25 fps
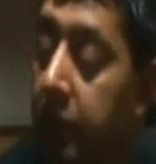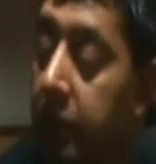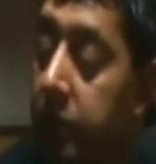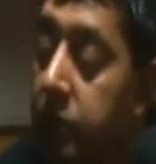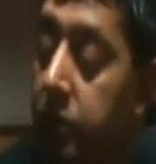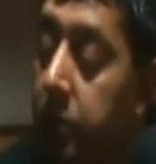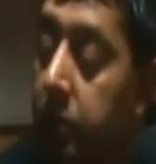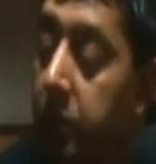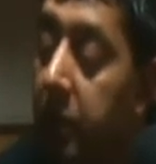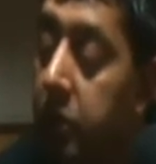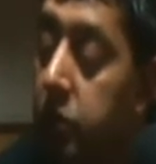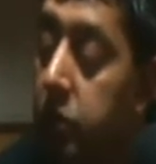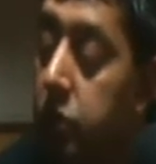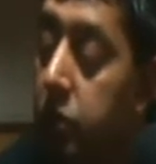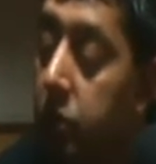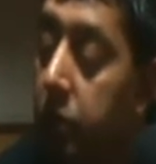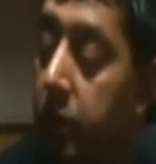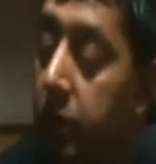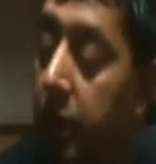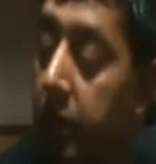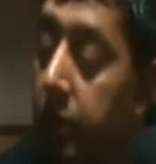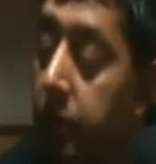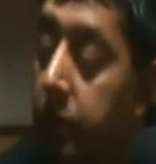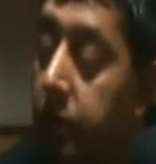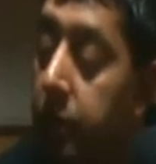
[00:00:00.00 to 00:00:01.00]
is to make sure
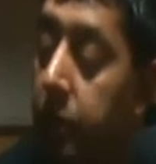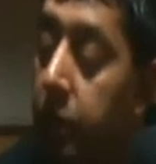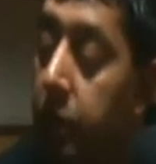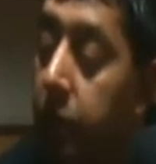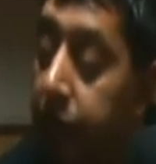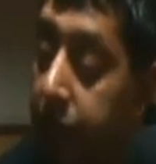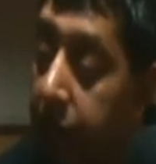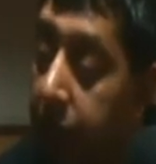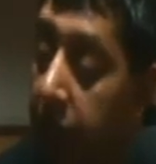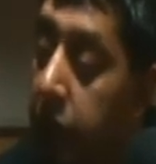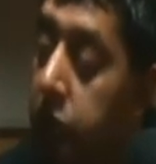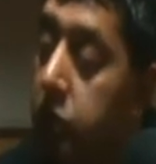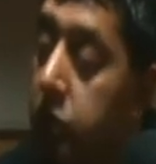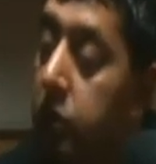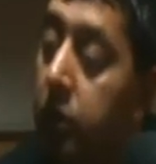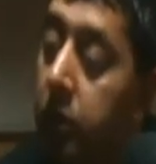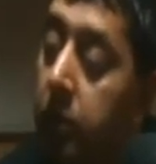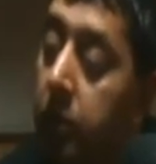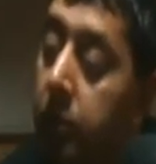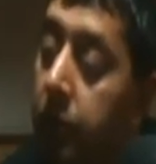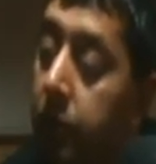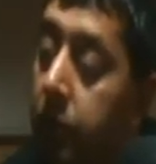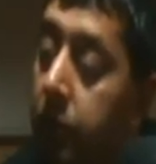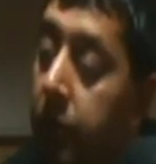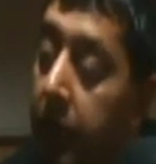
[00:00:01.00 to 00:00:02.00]
that you feature
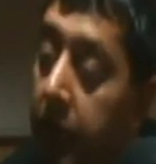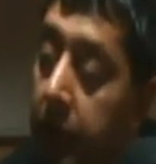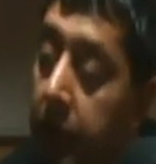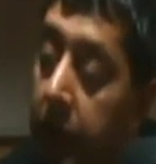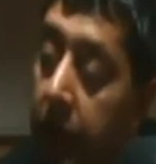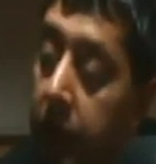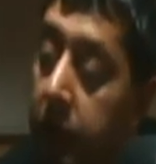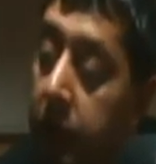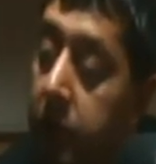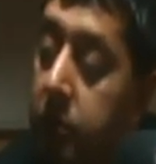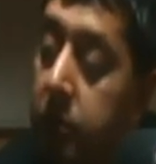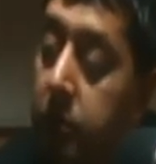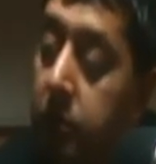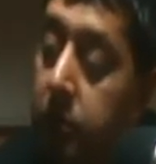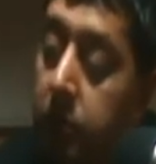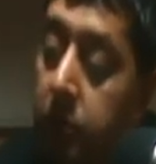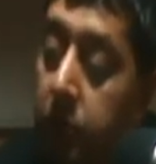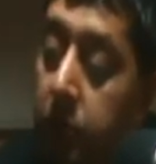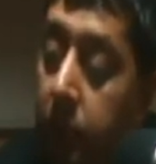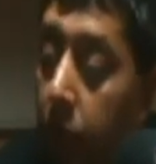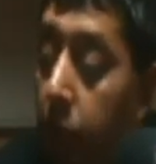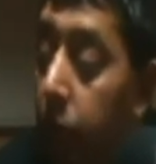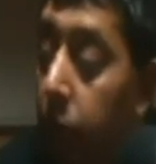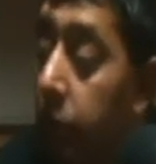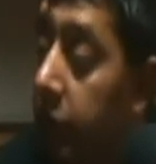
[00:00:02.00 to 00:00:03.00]
the thing that
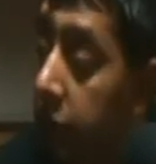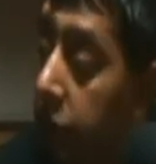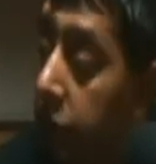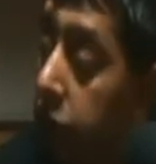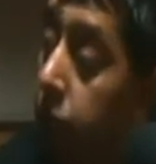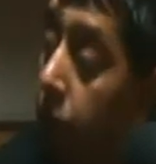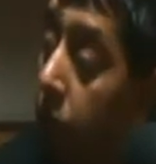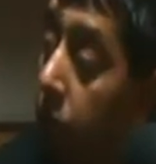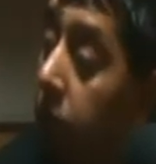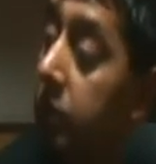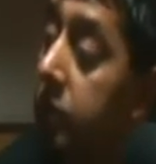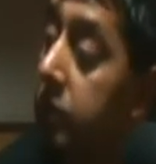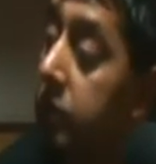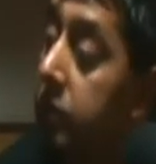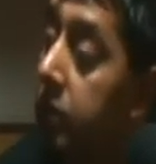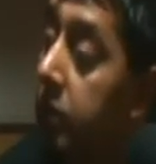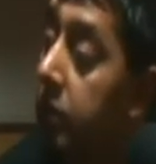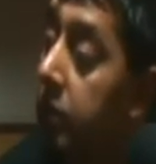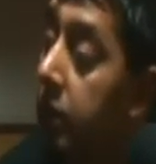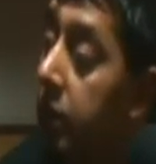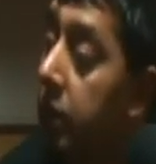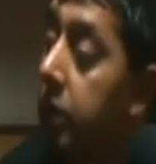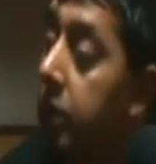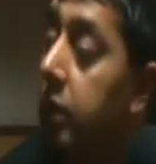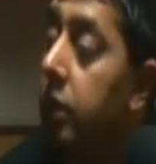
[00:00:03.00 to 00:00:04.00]
the audience wants,
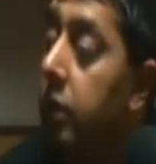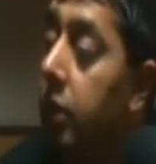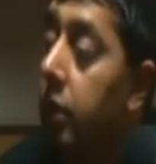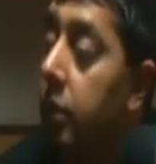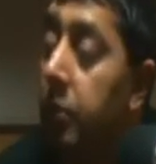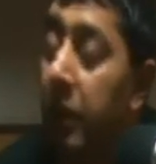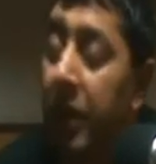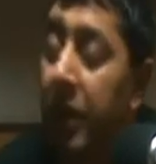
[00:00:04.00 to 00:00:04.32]
you know.